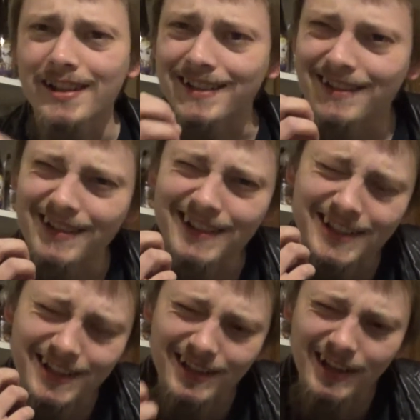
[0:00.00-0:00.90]
A
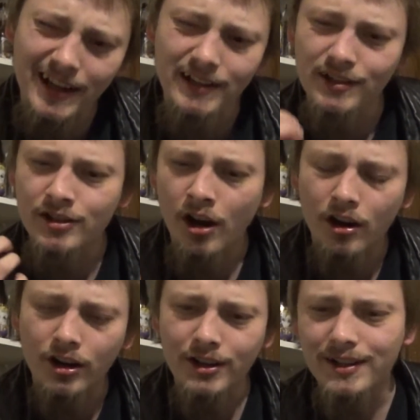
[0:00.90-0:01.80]
slight
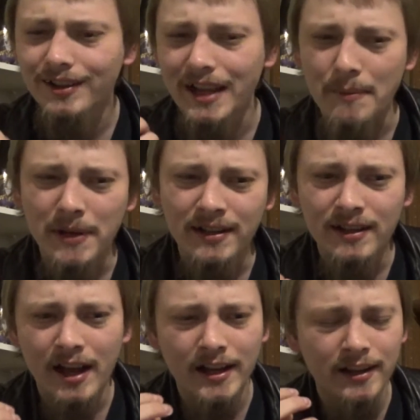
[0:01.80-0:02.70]
tart lemon
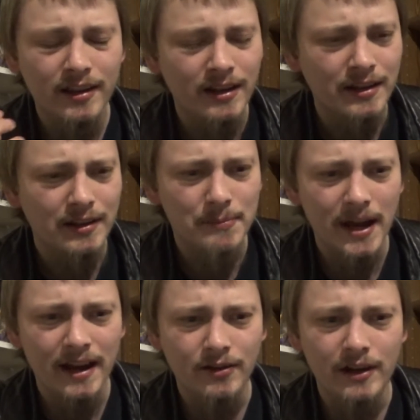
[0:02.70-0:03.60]
kind of thing in the
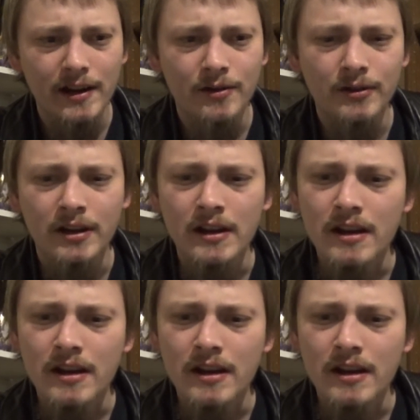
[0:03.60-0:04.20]
background.